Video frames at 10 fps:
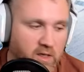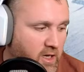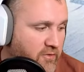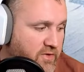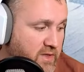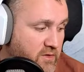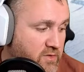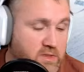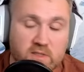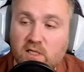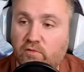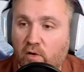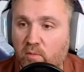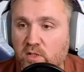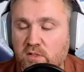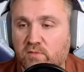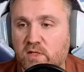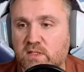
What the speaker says: I think that still, for most of us,